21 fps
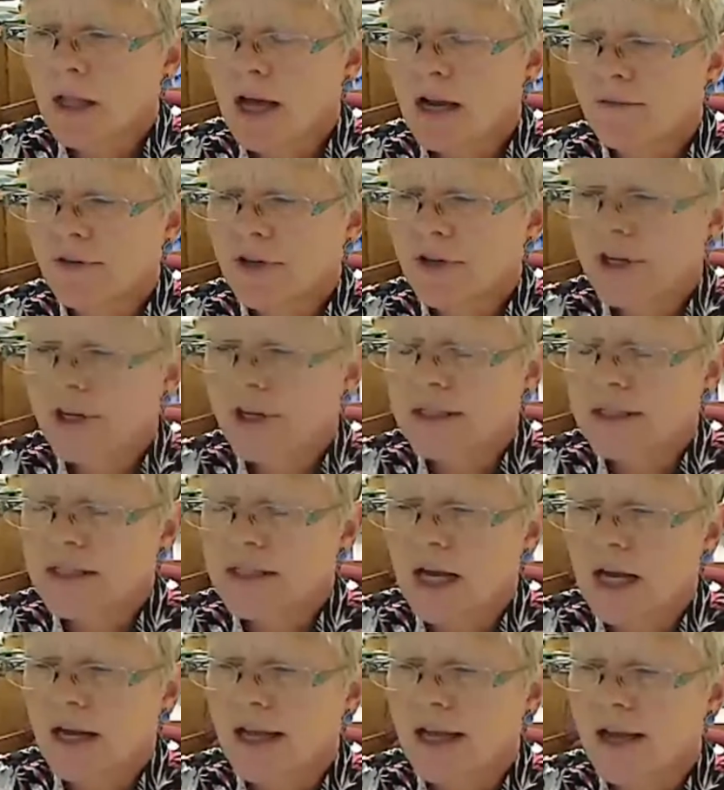lot of it
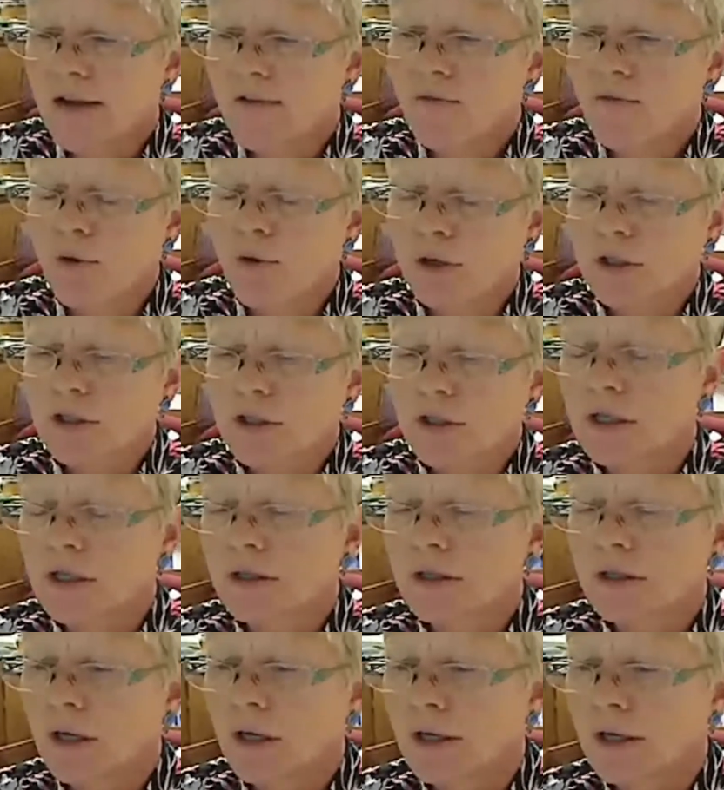is I have worked
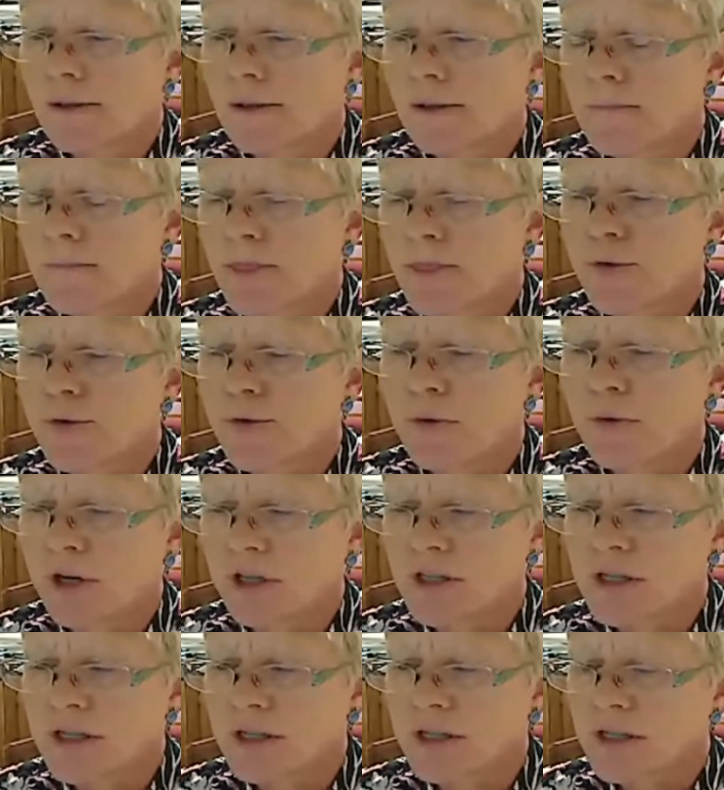through
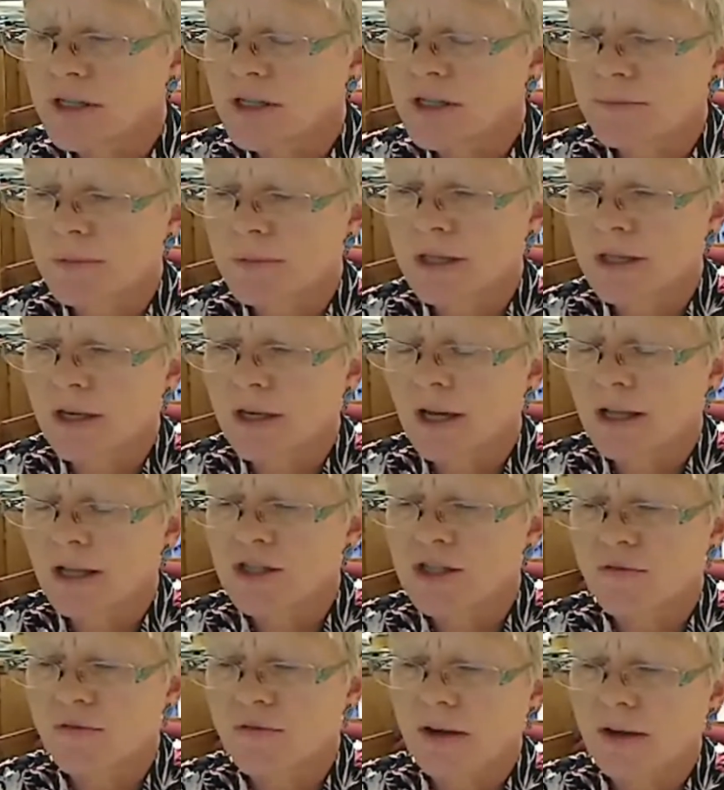our system in the
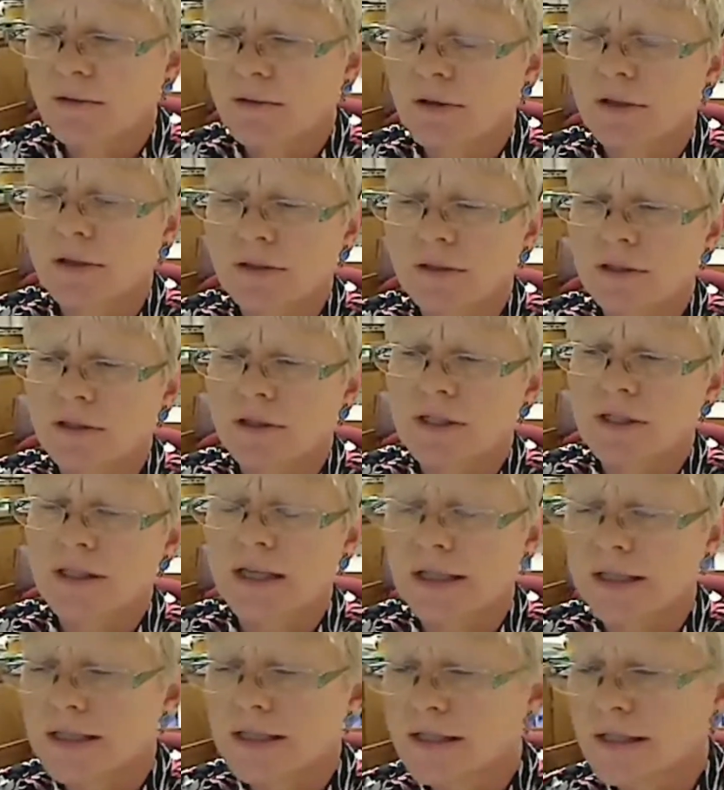College of Agricultural
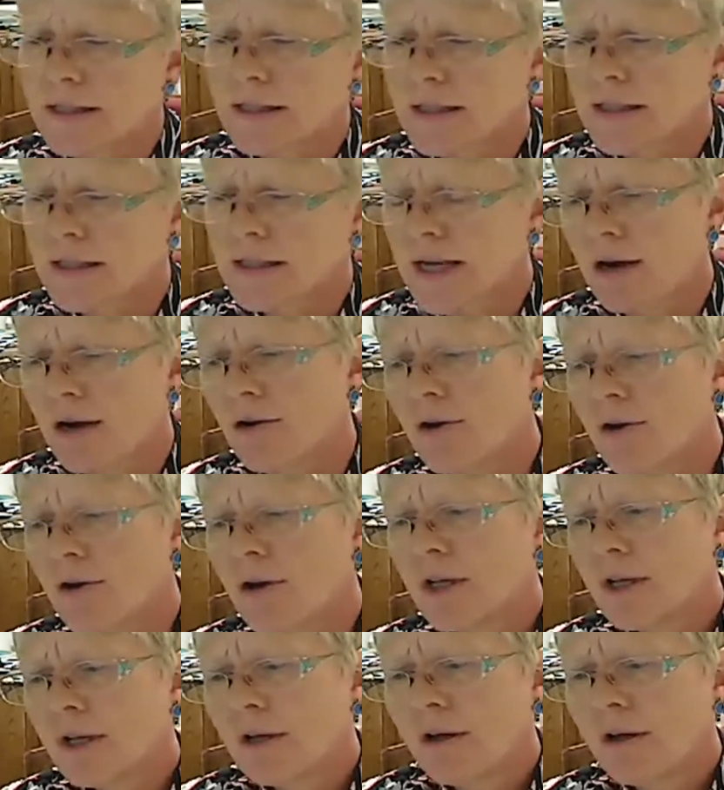Sciences now.